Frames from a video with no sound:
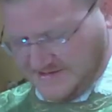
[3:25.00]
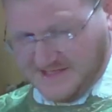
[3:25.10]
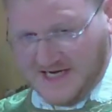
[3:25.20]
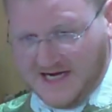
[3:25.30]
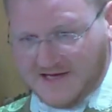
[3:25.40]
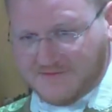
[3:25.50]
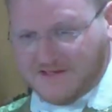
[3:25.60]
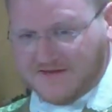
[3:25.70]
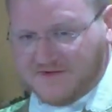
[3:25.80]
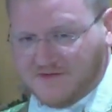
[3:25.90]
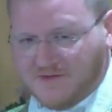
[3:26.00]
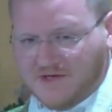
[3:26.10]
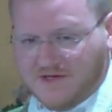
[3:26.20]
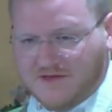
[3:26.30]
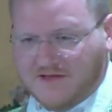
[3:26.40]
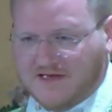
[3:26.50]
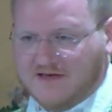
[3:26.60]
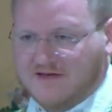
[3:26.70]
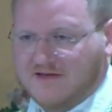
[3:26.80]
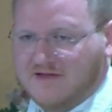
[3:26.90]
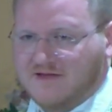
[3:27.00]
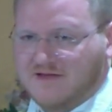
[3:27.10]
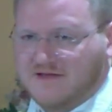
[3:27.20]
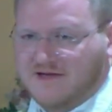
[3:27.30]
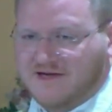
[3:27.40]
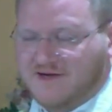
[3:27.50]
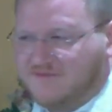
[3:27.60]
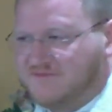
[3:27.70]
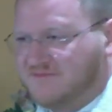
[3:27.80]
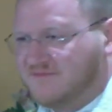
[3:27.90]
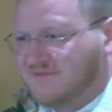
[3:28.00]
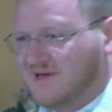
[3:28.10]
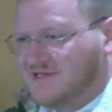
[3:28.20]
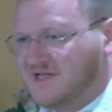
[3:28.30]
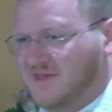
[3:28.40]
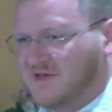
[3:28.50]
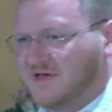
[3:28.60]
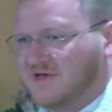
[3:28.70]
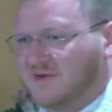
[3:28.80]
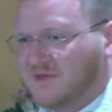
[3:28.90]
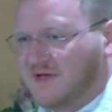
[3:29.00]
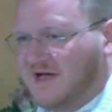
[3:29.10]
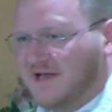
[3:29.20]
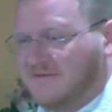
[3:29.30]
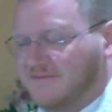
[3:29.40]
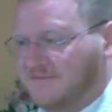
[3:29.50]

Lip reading: God. We live in a world that wants nothing to do with God.